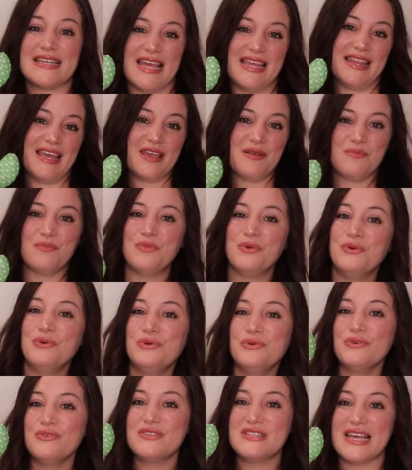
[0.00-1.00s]
and like
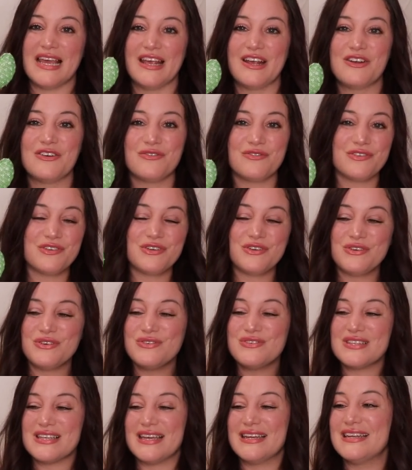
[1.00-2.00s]
moves and
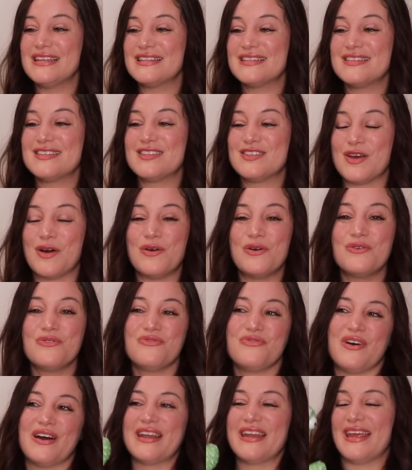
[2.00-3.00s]
grooves and it's so
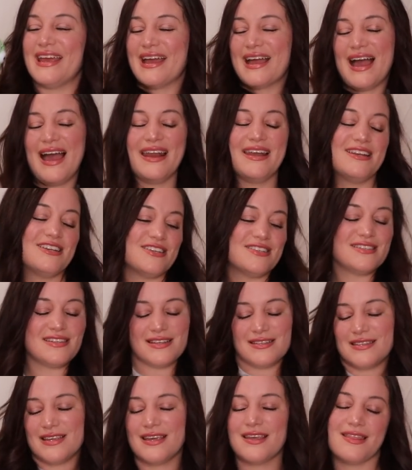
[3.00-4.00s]
funny. It kind of just
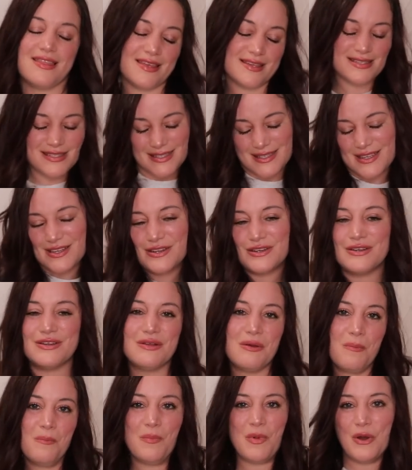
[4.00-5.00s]
does like this
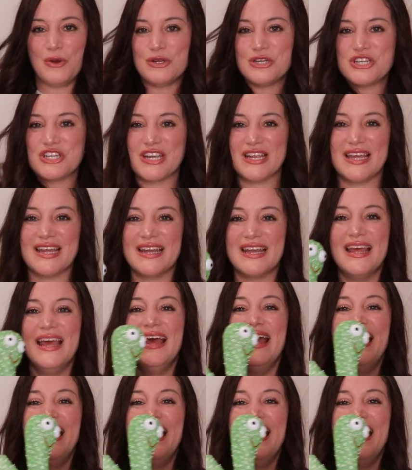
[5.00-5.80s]
little motion